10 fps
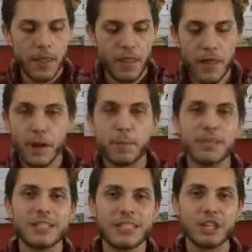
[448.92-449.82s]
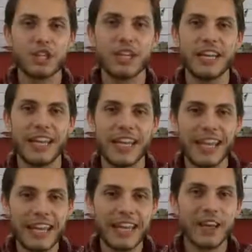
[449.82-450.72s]
their position
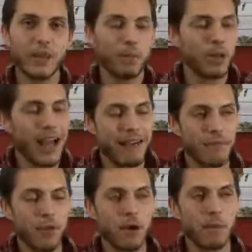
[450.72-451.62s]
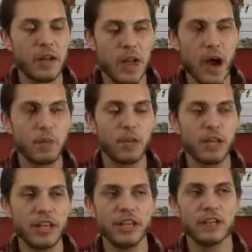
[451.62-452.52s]
in the platform
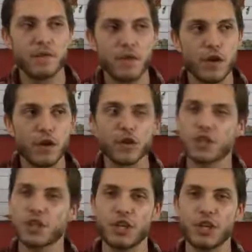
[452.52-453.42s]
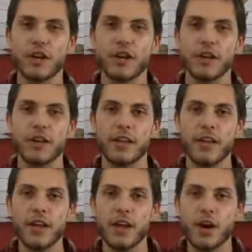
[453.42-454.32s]
monopoly is further secured.
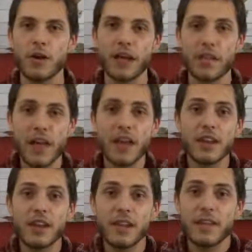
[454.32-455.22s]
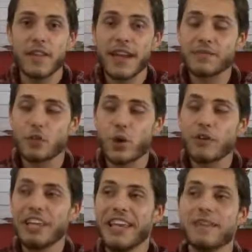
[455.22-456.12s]
Okay, then they have to
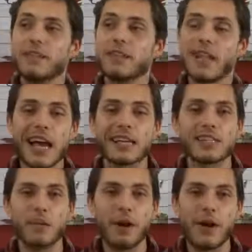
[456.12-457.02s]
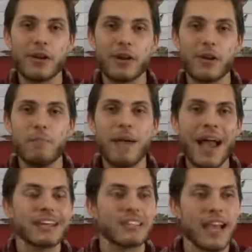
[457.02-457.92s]
worry even less about a
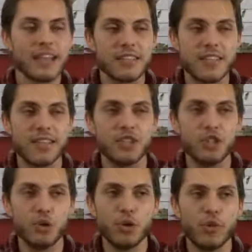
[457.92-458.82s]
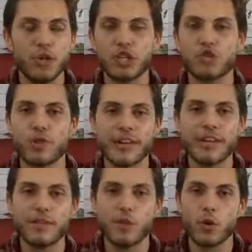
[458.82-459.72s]
mass exodus due to
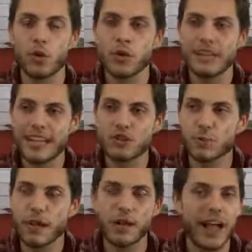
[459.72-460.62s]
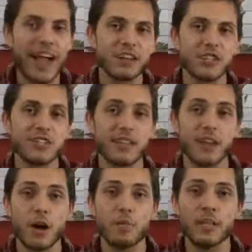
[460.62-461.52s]
restrictive or detrimental actions that
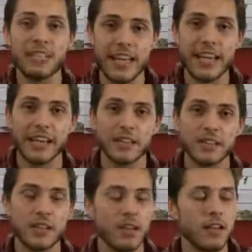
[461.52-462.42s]
the company takes.